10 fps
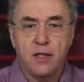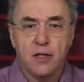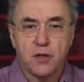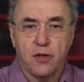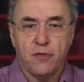
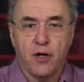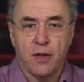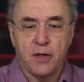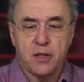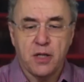So you've
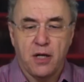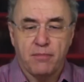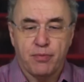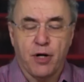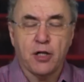got these
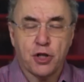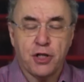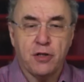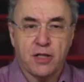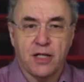
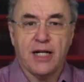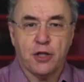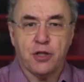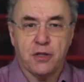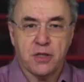branchial
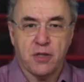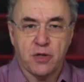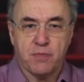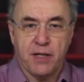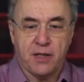connections, so to
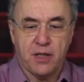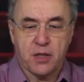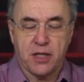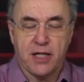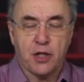speak, these
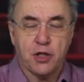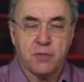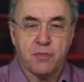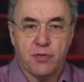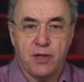connections
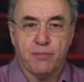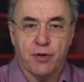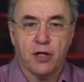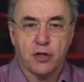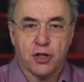between
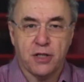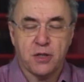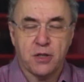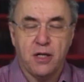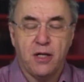
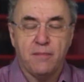branches,